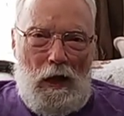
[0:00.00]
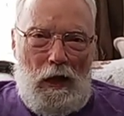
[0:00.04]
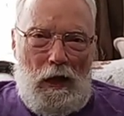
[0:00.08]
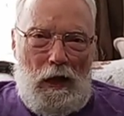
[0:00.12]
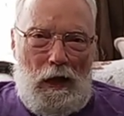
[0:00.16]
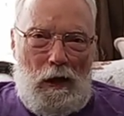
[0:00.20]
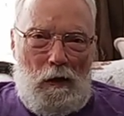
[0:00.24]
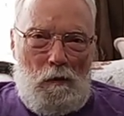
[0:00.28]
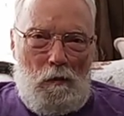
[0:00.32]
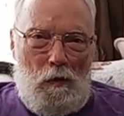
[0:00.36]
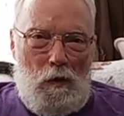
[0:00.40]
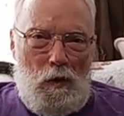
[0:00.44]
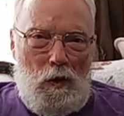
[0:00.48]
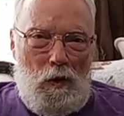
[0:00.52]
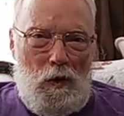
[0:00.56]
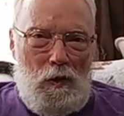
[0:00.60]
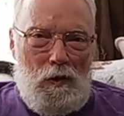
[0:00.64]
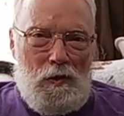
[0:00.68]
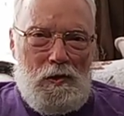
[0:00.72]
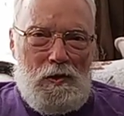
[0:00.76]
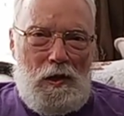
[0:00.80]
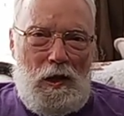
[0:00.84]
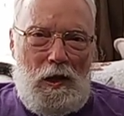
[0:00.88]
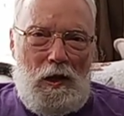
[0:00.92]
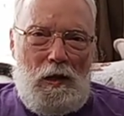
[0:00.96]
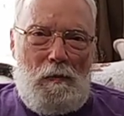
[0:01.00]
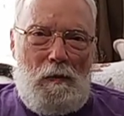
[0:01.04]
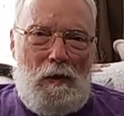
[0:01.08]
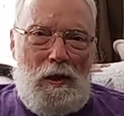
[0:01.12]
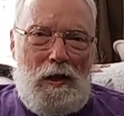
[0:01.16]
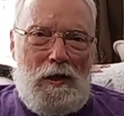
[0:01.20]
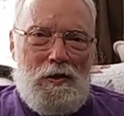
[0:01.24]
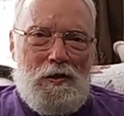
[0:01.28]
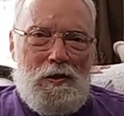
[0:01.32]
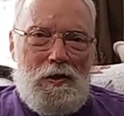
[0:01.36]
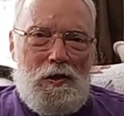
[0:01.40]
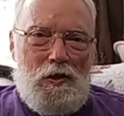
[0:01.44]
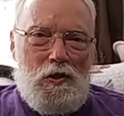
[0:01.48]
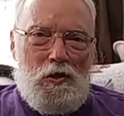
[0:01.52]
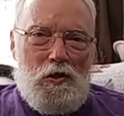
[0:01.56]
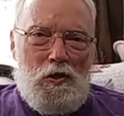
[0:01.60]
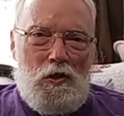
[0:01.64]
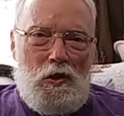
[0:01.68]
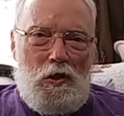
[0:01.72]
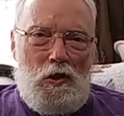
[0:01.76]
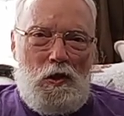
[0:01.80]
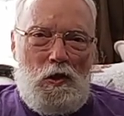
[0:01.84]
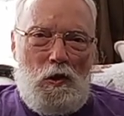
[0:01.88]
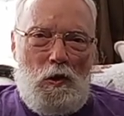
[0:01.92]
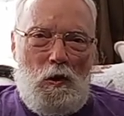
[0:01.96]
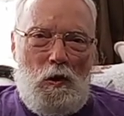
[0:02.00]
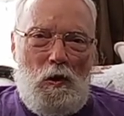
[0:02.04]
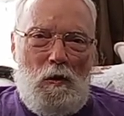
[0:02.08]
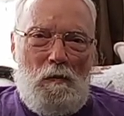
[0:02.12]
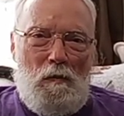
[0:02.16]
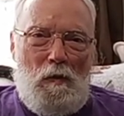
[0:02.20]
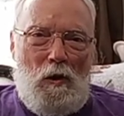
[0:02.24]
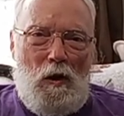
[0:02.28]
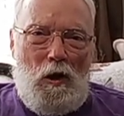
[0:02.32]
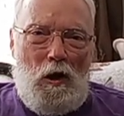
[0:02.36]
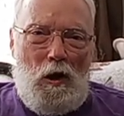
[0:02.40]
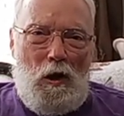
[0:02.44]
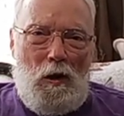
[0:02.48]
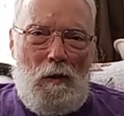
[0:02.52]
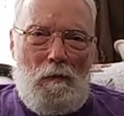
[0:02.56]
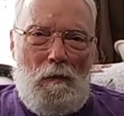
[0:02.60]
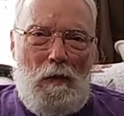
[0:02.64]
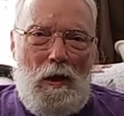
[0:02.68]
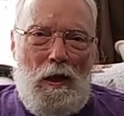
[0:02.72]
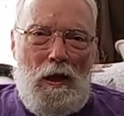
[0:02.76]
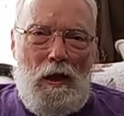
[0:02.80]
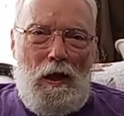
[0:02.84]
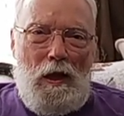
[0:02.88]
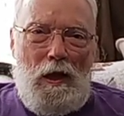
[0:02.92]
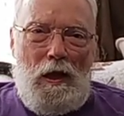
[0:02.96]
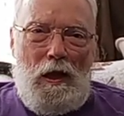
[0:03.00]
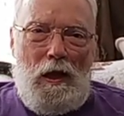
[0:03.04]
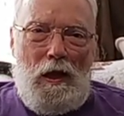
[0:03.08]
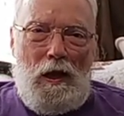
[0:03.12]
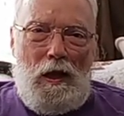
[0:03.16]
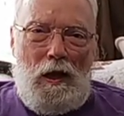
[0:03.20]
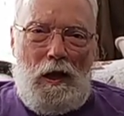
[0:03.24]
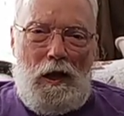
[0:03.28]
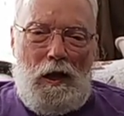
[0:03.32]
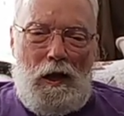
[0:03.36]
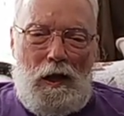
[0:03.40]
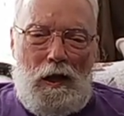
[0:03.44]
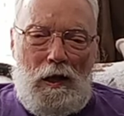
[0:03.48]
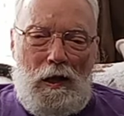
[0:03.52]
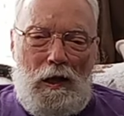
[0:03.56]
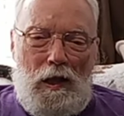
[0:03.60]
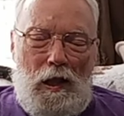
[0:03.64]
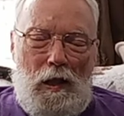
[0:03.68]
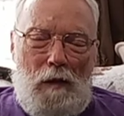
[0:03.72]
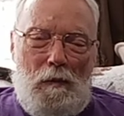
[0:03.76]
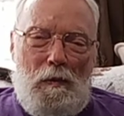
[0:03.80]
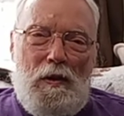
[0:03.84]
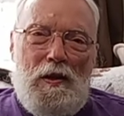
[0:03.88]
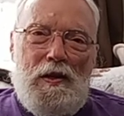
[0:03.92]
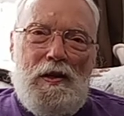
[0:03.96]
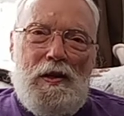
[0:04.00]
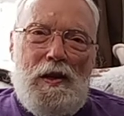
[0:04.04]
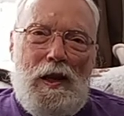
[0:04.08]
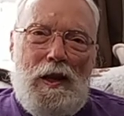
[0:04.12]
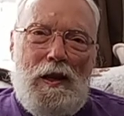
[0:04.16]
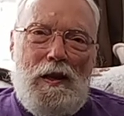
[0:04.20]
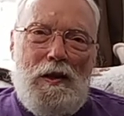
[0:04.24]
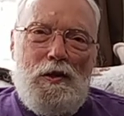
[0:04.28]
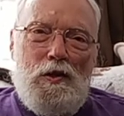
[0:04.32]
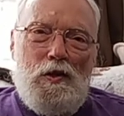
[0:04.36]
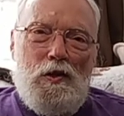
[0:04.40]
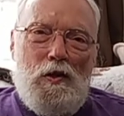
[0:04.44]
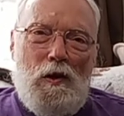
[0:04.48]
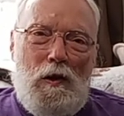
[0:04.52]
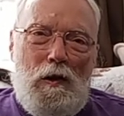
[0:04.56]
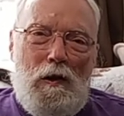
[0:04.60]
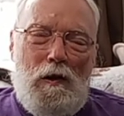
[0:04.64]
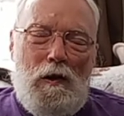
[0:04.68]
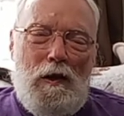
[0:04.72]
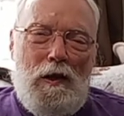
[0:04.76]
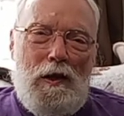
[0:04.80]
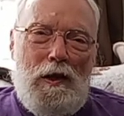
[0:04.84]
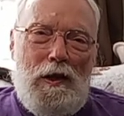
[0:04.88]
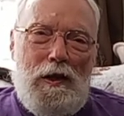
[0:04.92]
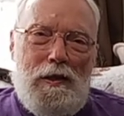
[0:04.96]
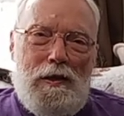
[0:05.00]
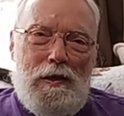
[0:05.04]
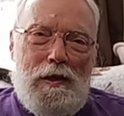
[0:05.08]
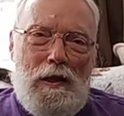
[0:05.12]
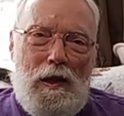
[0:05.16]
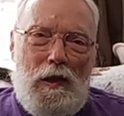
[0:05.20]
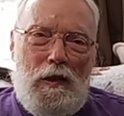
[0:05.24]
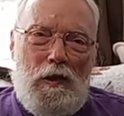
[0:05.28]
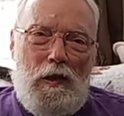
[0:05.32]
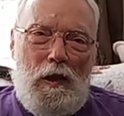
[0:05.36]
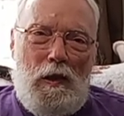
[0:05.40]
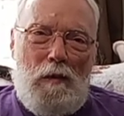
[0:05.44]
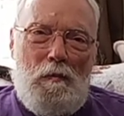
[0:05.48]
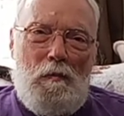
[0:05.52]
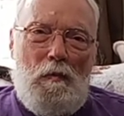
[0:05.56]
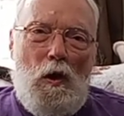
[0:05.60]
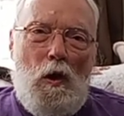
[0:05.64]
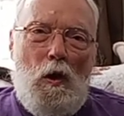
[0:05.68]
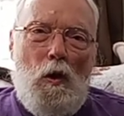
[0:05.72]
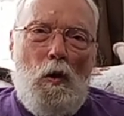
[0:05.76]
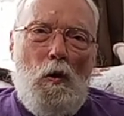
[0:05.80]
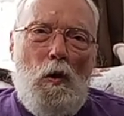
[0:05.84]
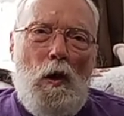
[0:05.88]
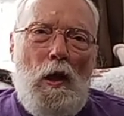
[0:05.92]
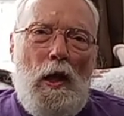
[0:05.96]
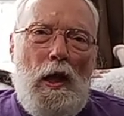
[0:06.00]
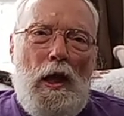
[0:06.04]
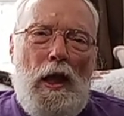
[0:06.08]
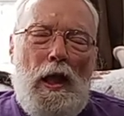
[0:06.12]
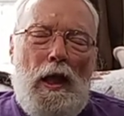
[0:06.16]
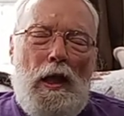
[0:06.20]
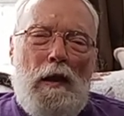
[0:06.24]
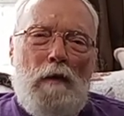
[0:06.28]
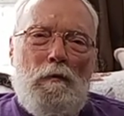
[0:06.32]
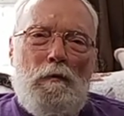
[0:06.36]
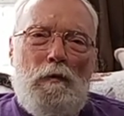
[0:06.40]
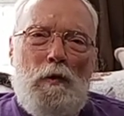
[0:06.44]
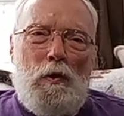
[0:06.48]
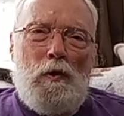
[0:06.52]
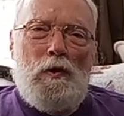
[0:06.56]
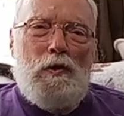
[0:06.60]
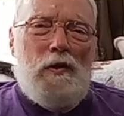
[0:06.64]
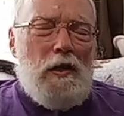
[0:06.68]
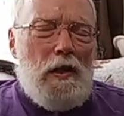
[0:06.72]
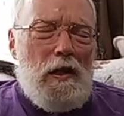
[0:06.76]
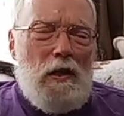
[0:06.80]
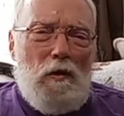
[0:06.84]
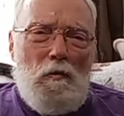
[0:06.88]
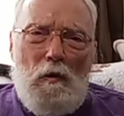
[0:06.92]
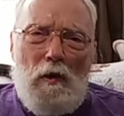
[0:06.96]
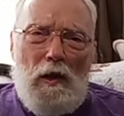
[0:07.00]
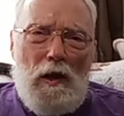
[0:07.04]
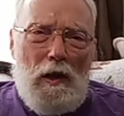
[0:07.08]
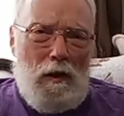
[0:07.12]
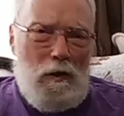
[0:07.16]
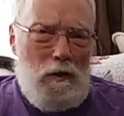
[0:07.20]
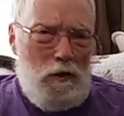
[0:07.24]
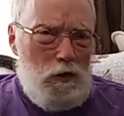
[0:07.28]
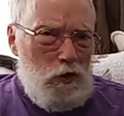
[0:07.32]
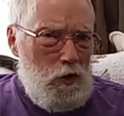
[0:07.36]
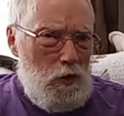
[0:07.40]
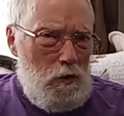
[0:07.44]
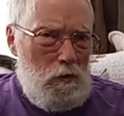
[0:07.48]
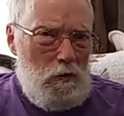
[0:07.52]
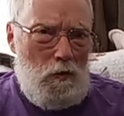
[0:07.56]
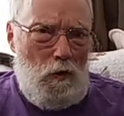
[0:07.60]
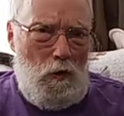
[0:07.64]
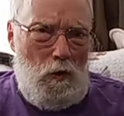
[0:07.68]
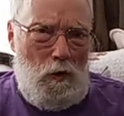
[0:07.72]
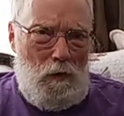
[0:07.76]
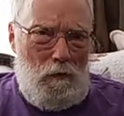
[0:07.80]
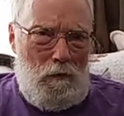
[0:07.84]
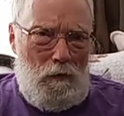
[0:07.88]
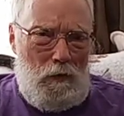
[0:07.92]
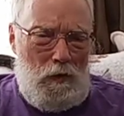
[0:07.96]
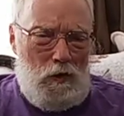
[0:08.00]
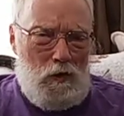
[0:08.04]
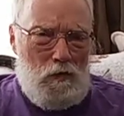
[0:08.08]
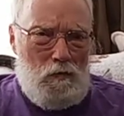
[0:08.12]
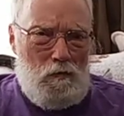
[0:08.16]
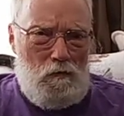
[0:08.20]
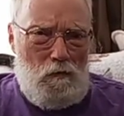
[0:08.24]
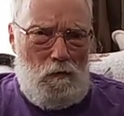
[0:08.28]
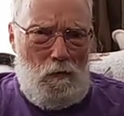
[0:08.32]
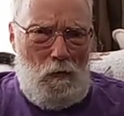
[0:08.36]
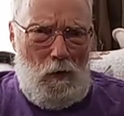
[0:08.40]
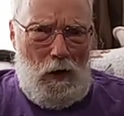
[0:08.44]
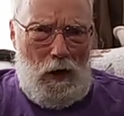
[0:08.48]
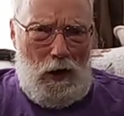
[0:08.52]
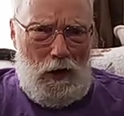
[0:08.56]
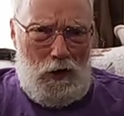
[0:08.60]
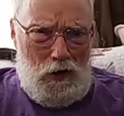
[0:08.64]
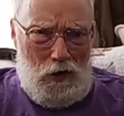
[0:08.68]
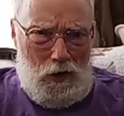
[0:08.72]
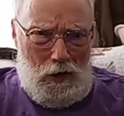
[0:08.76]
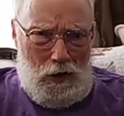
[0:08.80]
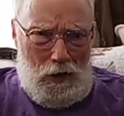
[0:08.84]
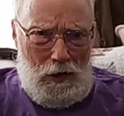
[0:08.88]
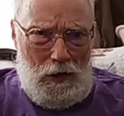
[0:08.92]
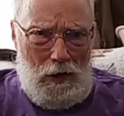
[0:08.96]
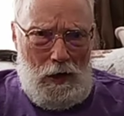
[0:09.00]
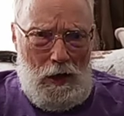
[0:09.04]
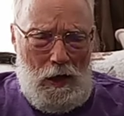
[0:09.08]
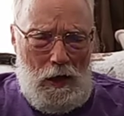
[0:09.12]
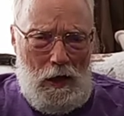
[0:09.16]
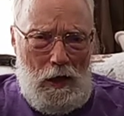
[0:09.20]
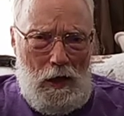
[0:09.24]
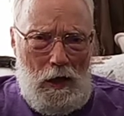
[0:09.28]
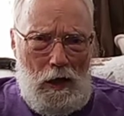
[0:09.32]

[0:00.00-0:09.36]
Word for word: I will send a message to your mom, uh, Clementine and Charlie, to let them know. And if there's anyone else you know of that's watching,